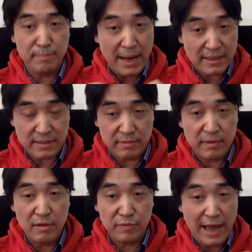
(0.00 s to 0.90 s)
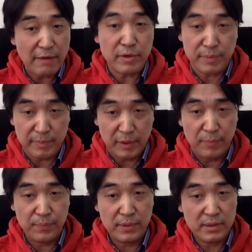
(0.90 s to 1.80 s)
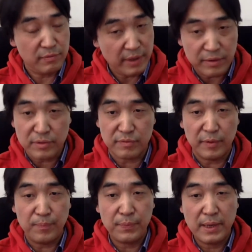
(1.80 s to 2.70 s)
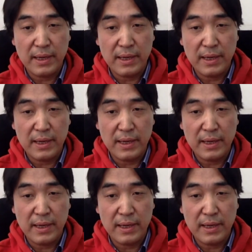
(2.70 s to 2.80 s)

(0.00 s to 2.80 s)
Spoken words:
medicine for every people. It's very useful.